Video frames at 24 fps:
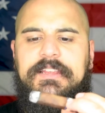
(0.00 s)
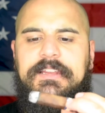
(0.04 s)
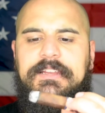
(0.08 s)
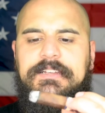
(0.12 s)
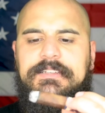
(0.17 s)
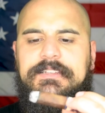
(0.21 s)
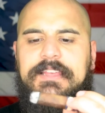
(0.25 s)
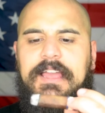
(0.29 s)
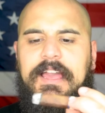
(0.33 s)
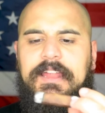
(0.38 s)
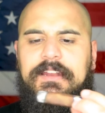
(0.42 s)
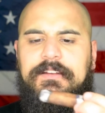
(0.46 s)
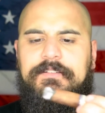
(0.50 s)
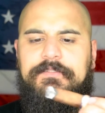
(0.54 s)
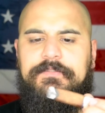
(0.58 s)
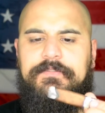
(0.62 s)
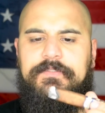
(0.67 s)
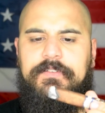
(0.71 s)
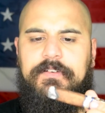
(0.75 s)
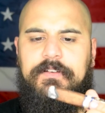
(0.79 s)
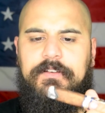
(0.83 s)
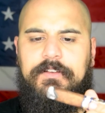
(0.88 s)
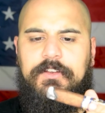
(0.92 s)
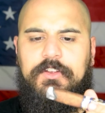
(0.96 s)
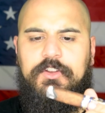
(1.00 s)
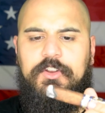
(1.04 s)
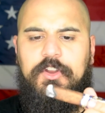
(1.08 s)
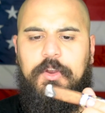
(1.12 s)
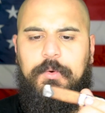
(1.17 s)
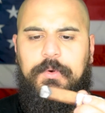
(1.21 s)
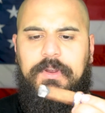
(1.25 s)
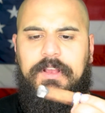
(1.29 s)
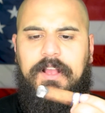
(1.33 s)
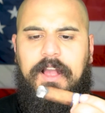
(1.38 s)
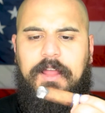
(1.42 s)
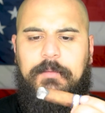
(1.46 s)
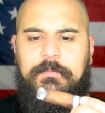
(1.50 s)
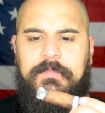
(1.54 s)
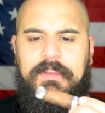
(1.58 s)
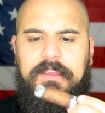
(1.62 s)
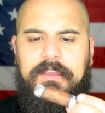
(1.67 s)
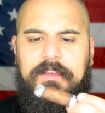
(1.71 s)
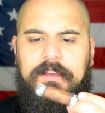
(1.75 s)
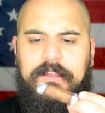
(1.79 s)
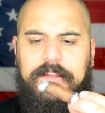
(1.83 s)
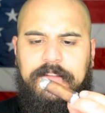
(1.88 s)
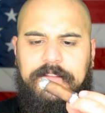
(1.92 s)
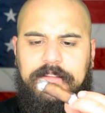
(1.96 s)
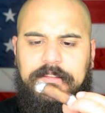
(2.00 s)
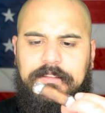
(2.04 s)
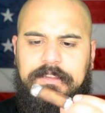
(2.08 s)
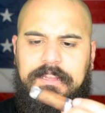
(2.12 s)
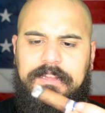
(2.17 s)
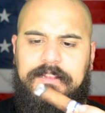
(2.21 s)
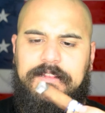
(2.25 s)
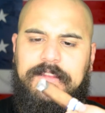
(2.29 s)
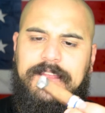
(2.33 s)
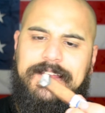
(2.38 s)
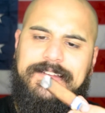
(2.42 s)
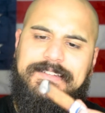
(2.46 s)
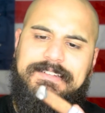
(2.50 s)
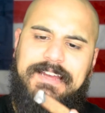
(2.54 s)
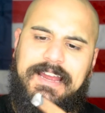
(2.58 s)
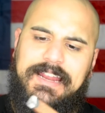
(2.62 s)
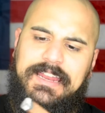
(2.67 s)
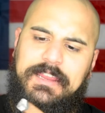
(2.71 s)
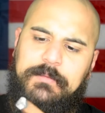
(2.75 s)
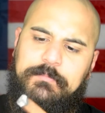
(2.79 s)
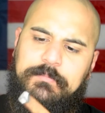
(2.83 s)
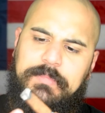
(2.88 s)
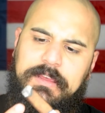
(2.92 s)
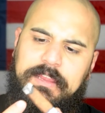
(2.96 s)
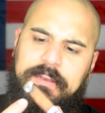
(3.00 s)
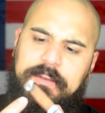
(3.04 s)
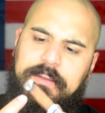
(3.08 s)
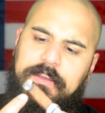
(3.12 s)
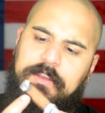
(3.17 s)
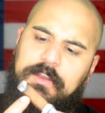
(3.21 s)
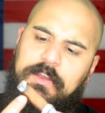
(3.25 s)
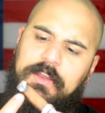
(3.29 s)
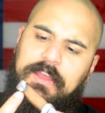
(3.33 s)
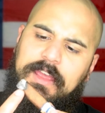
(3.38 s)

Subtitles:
It is kind of canoeing on me a little tiny bit,